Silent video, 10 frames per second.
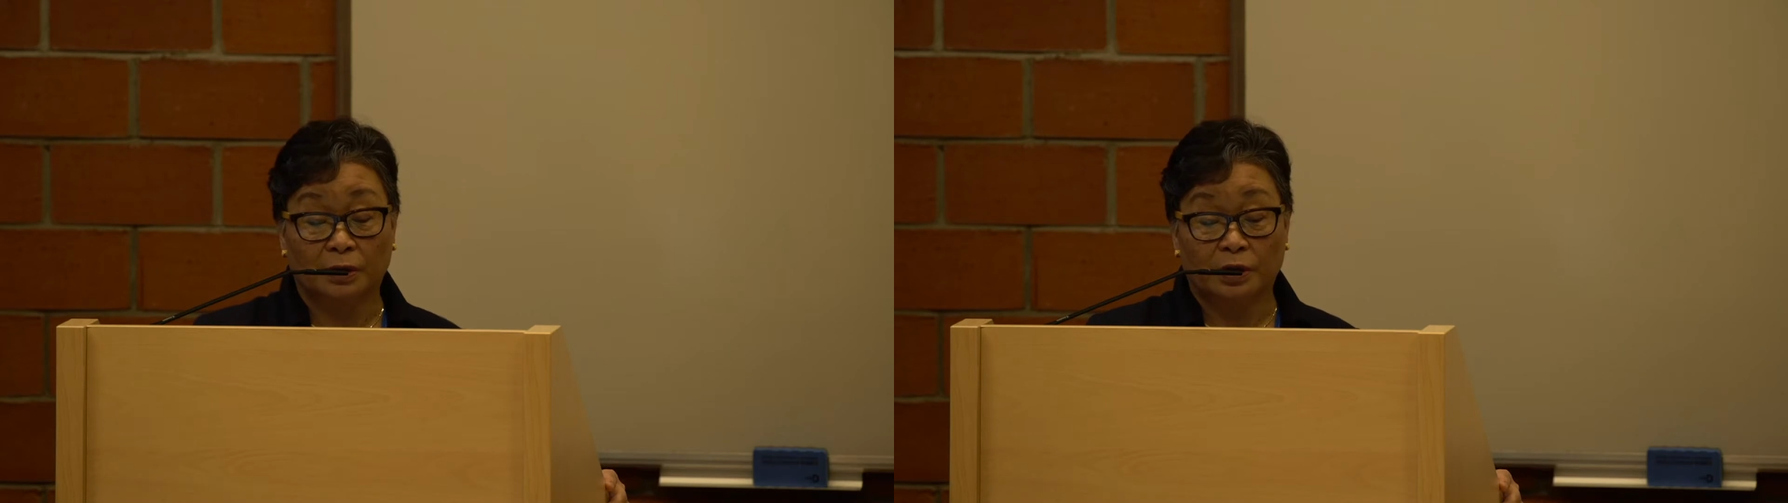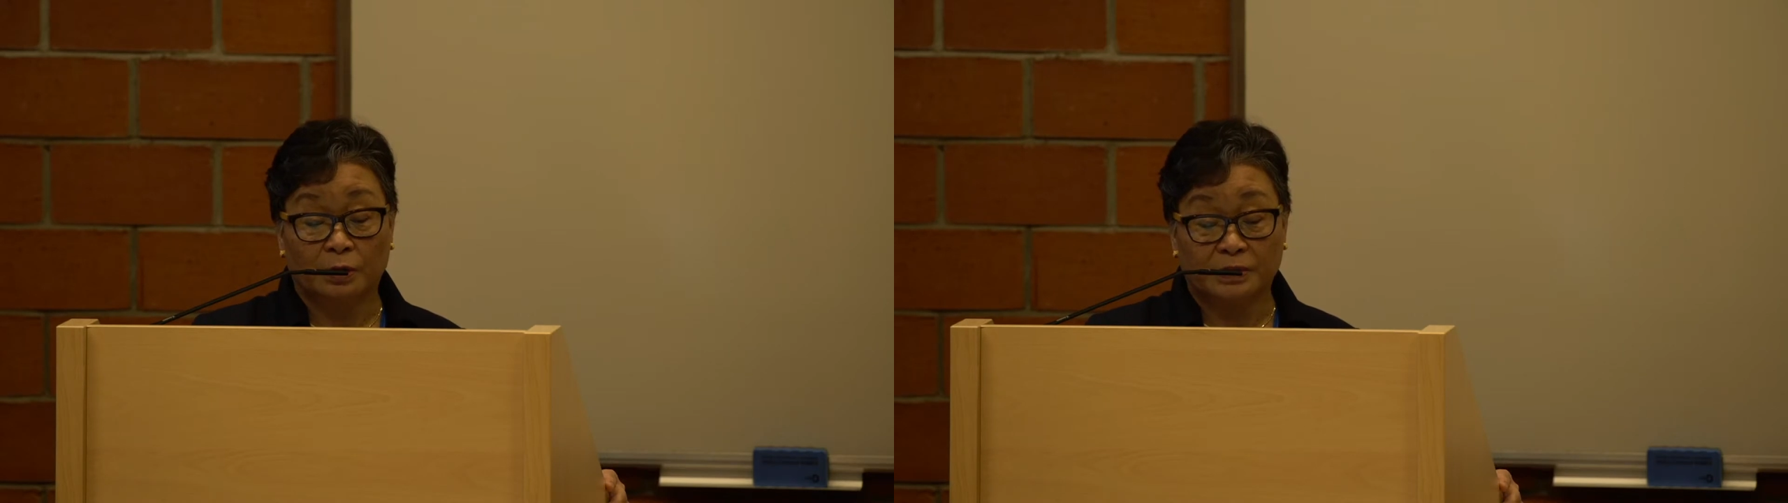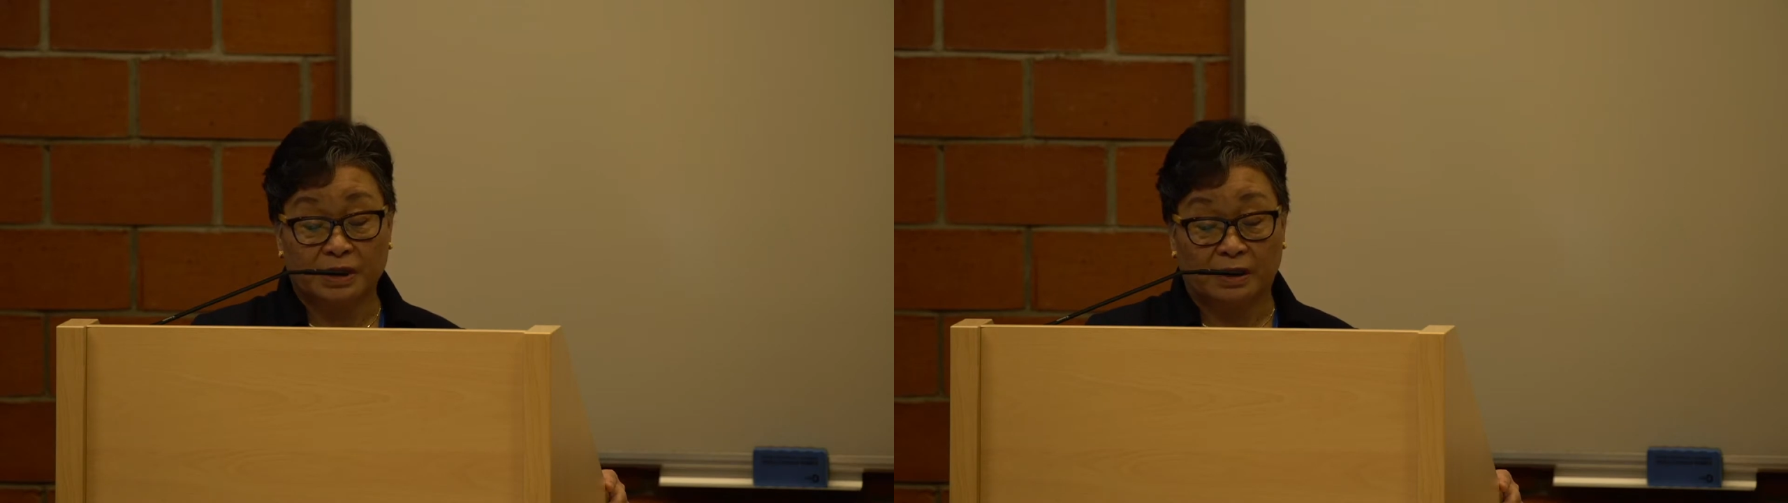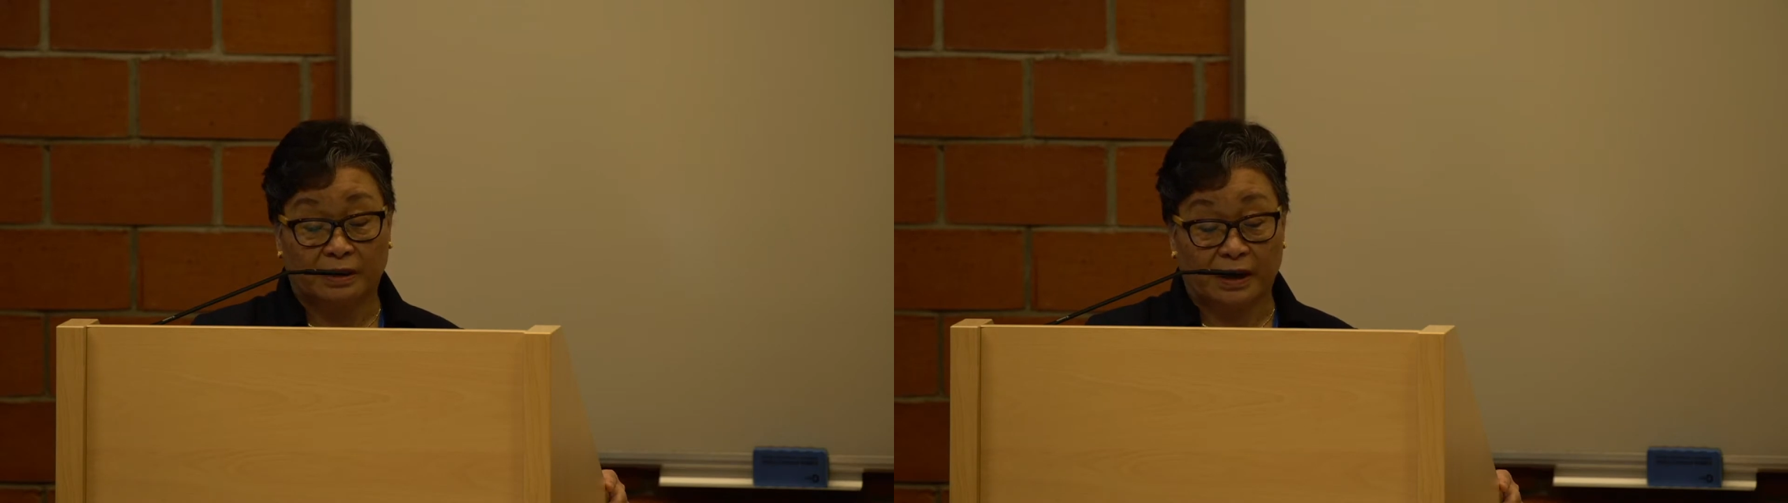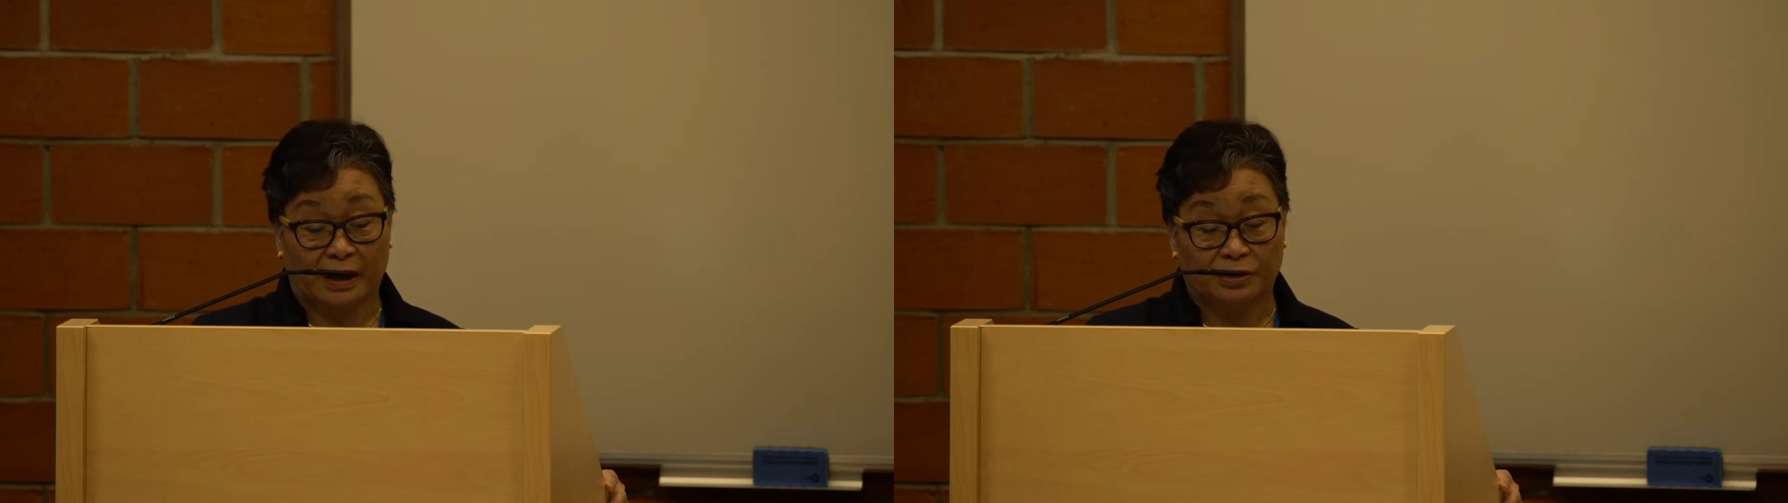
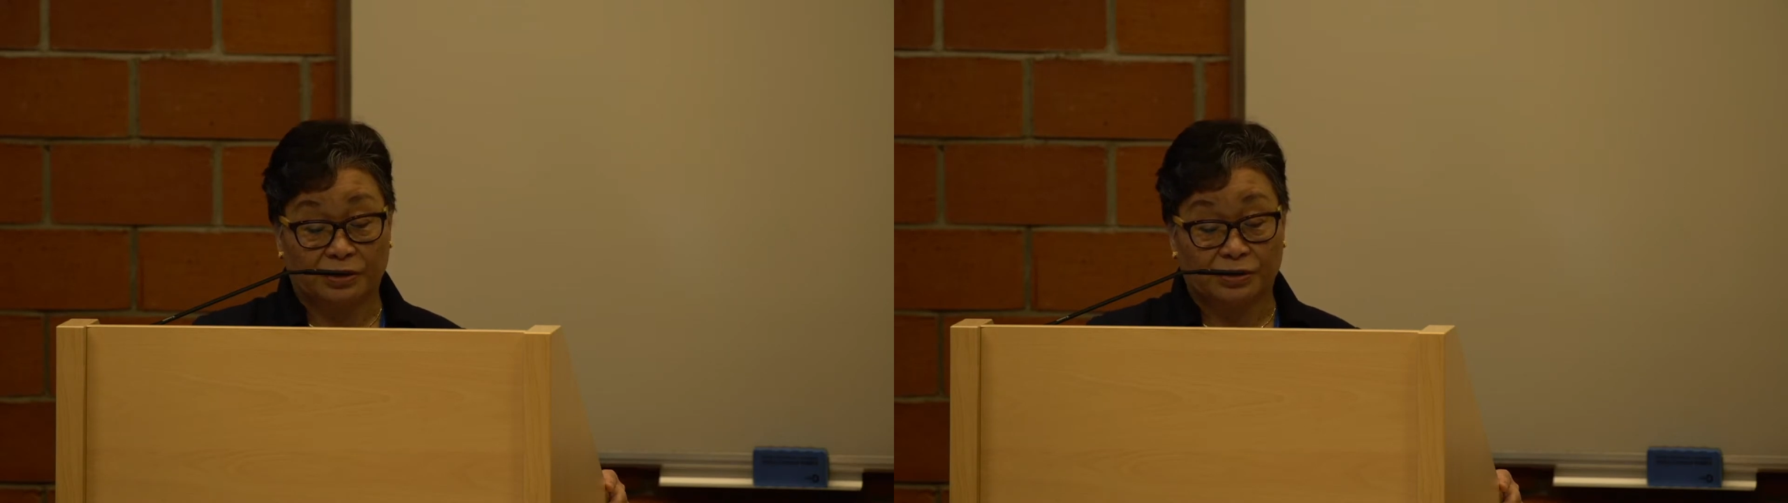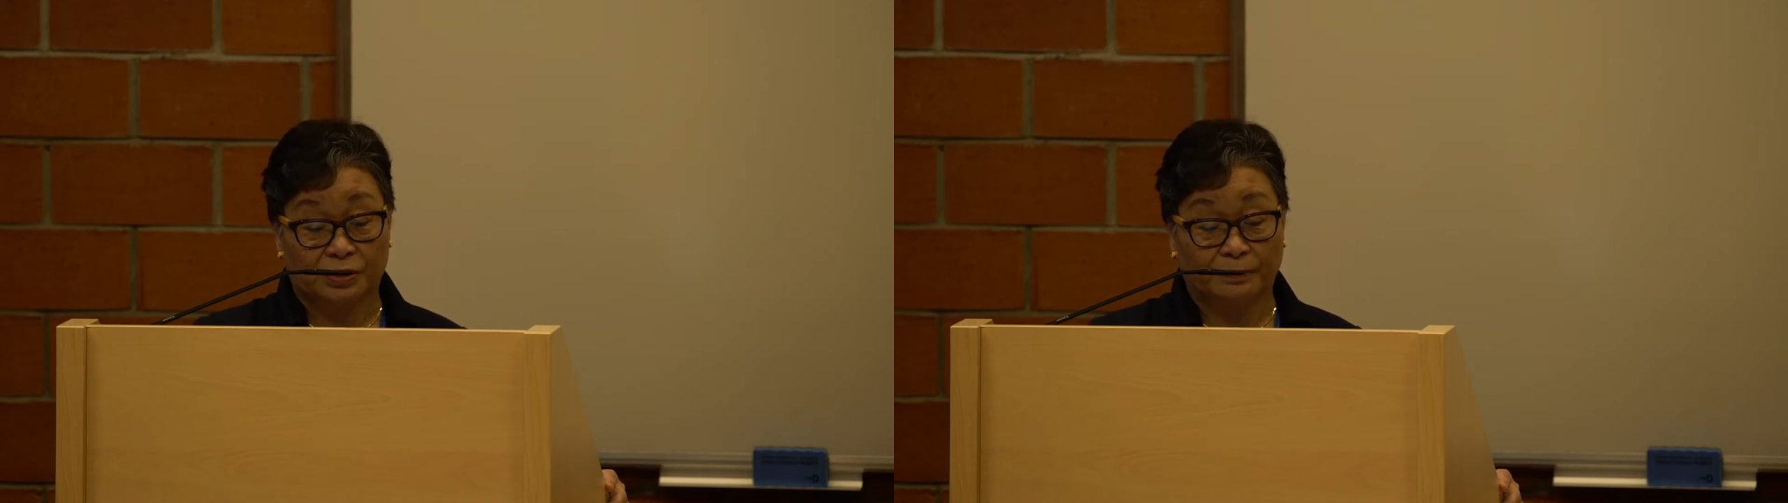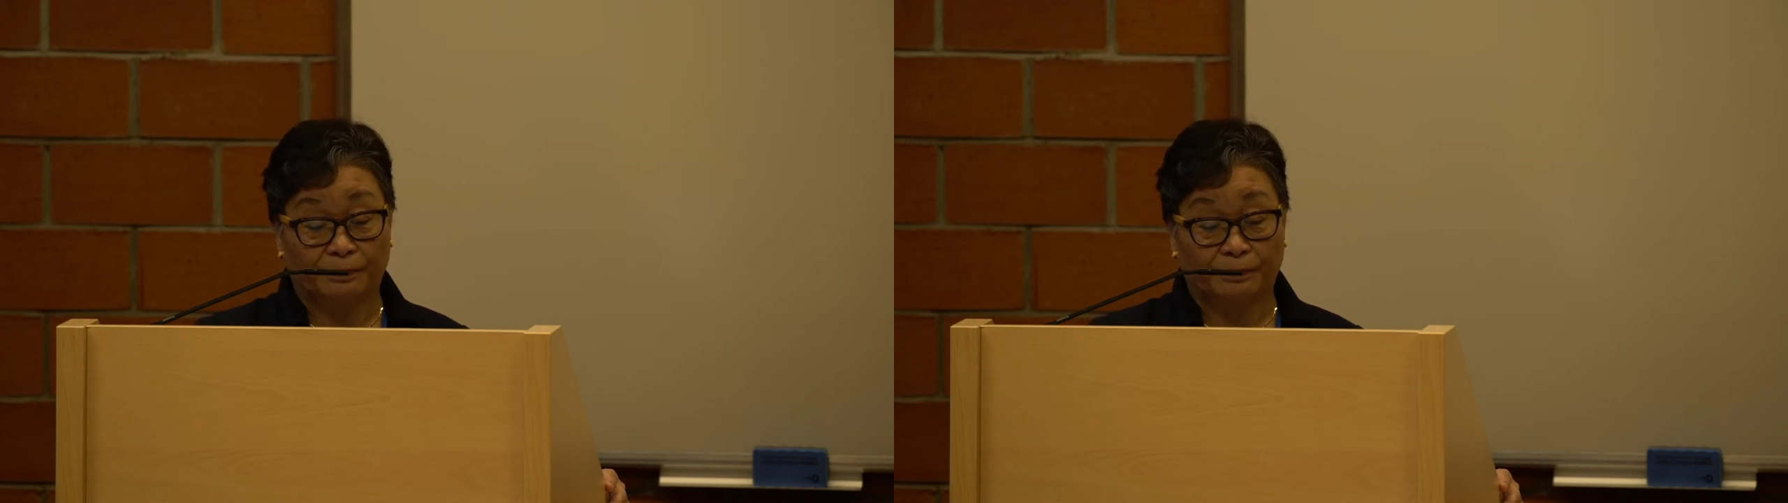humanitarian actors.